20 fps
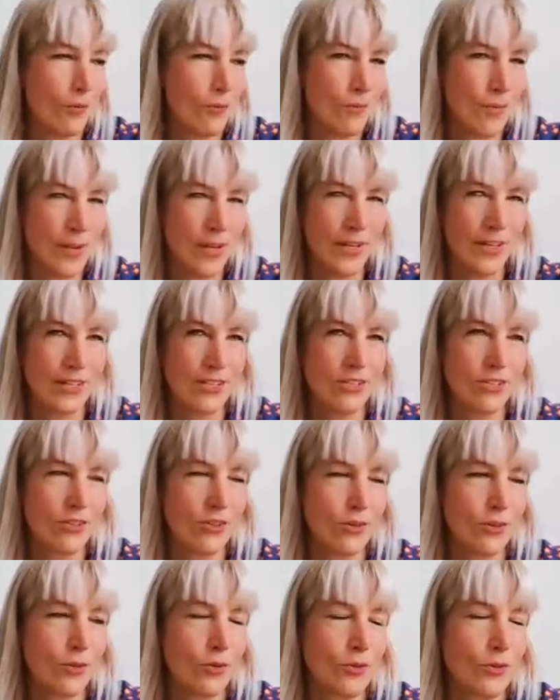manage
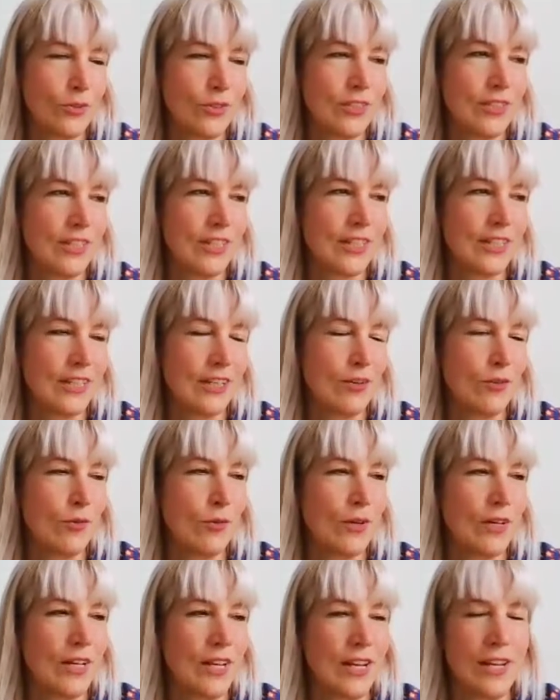to hold, like, in
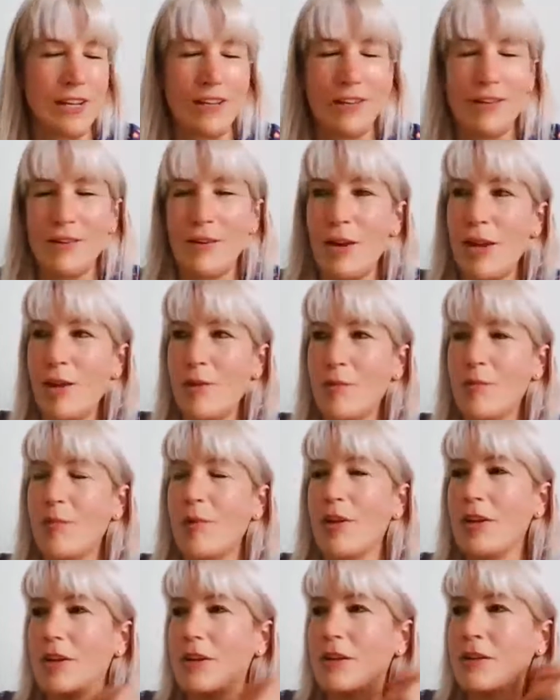one hand.
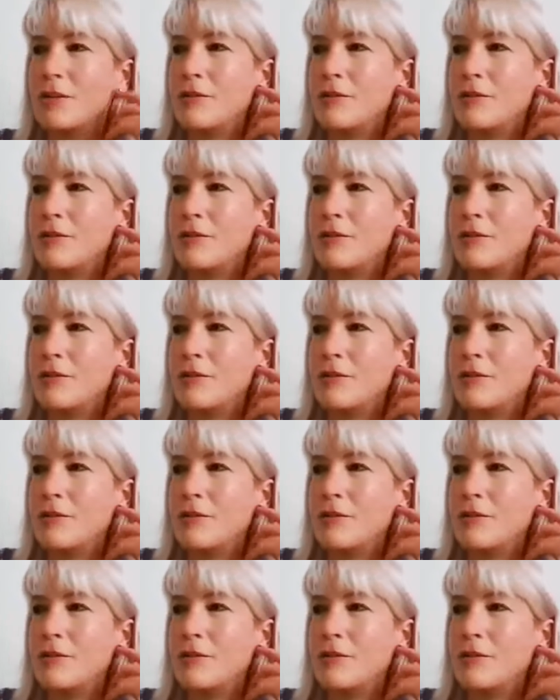But,